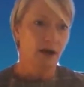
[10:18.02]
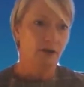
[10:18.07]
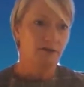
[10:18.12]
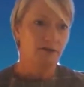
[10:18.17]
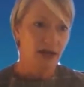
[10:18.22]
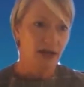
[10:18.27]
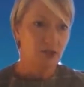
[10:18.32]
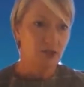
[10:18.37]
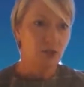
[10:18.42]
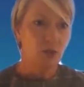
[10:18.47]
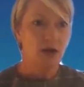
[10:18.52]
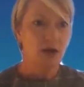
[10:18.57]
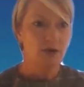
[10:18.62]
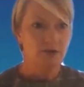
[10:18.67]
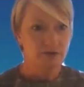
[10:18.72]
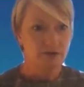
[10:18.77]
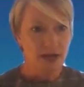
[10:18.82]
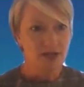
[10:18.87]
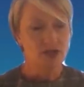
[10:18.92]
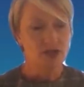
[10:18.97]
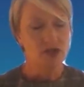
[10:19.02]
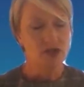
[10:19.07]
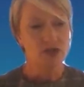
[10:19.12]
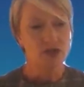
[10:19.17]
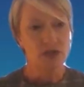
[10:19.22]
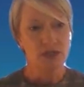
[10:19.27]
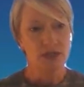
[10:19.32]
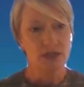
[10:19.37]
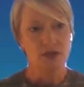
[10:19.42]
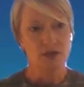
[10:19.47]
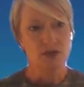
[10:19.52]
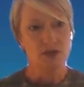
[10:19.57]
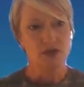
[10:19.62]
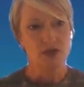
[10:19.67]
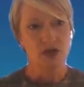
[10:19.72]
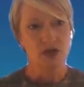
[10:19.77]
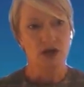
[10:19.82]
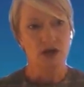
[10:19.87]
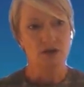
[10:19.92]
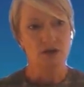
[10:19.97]
phase 1, phase 2 clinical
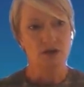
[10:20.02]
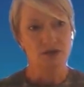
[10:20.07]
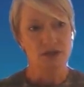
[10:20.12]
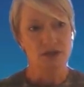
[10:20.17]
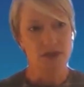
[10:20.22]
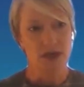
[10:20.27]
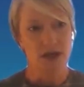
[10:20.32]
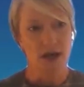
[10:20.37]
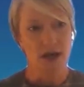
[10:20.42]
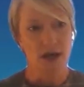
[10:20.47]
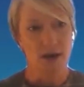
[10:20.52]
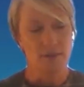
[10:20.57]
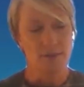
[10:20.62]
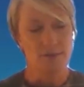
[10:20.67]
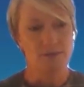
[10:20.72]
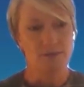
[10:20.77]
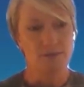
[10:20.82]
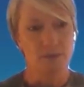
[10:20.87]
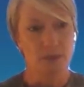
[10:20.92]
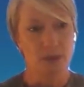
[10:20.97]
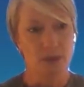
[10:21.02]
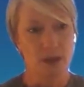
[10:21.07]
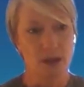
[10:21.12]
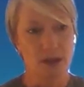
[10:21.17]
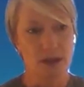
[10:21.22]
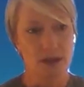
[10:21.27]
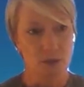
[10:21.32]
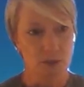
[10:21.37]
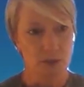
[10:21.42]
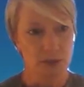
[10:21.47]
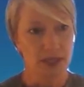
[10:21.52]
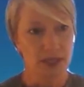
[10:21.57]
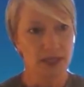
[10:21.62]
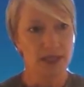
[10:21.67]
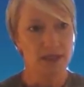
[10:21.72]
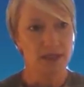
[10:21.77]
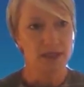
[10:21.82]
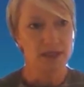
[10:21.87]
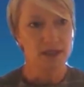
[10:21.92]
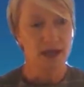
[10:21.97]
trials
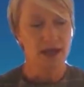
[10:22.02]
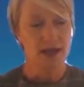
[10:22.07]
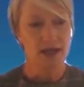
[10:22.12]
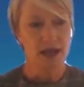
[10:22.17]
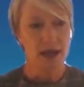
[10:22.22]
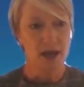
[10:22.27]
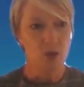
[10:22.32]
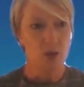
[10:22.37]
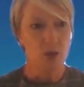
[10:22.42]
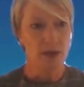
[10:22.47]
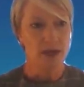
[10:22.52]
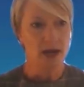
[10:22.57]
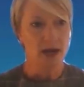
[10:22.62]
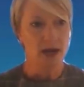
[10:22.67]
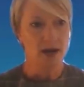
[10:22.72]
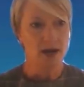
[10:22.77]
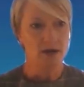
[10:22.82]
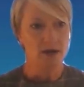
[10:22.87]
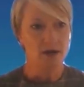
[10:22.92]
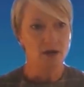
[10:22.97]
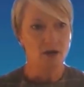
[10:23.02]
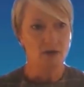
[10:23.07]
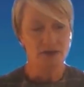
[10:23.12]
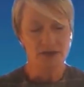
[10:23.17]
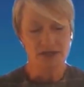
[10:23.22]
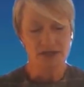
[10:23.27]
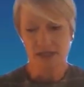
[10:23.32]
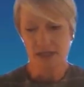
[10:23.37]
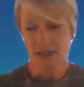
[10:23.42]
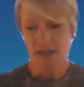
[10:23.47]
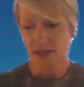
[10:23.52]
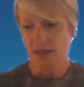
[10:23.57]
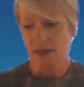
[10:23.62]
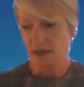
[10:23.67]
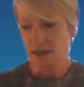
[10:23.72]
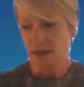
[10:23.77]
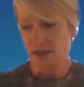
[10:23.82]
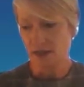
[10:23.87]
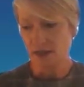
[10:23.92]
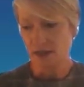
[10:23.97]
completed. And now we are obviously
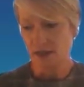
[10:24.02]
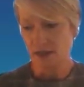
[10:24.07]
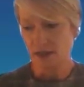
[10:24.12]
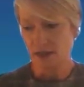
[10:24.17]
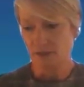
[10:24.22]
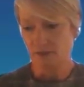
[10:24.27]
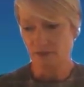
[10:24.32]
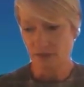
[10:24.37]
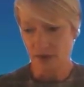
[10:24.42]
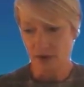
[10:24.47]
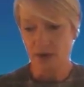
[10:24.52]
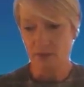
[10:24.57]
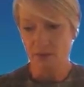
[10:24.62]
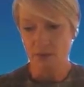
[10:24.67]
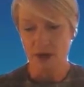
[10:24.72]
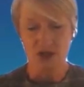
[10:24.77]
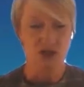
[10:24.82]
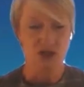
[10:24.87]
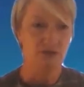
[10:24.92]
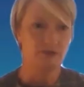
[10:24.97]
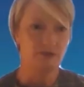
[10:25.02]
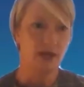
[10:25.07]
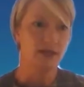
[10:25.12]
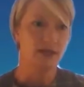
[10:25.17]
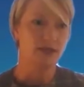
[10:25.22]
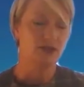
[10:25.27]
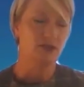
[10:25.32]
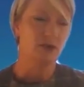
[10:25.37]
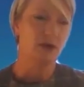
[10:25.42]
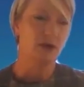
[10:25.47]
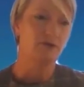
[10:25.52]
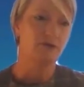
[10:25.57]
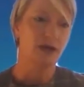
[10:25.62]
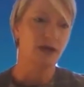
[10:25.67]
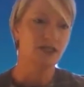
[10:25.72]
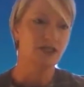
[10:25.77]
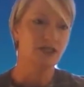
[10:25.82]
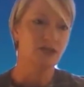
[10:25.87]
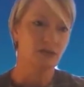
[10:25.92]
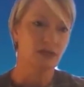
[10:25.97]
in very much advanced through our
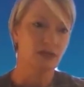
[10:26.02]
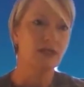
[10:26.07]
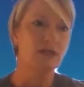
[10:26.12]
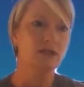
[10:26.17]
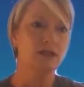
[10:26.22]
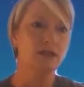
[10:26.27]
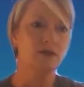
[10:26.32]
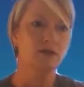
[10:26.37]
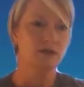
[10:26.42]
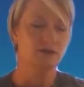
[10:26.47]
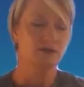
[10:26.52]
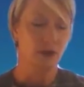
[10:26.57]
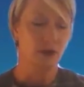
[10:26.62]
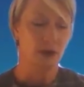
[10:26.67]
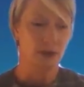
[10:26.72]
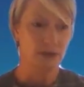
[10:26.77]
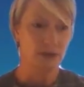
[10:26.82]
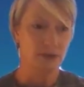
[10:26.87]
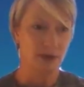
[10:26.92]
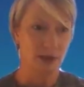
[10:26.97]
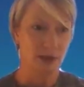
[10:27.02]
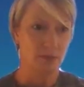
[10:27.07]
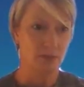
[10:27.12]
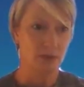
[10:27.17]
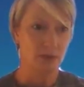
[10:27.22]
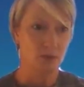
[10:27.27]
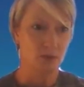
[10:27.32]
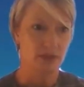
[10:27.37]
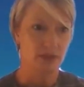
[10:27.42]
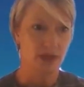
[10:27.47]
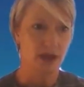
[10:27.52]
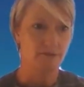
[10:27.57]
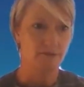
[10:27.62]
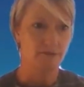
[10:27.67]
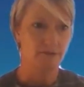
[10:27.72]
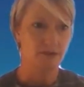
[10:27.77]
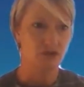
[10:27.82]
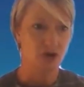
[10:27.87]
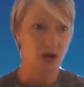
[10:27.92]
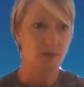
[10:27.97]
phase 3 clinical development with that
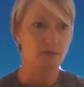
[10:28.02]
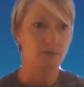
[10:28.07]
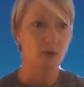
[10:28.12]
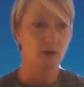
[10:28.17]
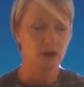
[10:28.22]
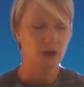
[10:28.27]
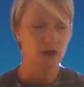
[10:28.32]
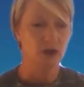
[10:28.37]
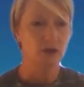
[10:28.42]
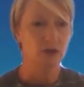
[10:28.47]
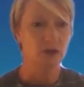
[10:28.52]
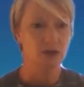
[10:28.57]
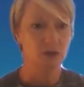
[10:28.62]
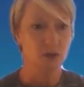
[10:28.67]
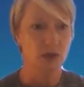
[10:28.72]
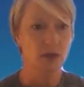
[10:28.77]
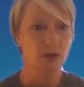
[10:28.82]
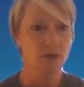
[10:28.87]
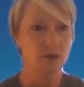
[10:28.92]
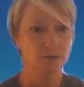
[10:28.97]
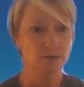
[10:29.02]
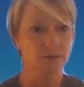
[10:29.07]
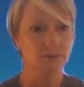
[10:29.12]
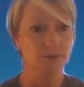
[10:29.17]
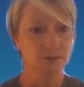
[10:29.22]
trap molecule as well.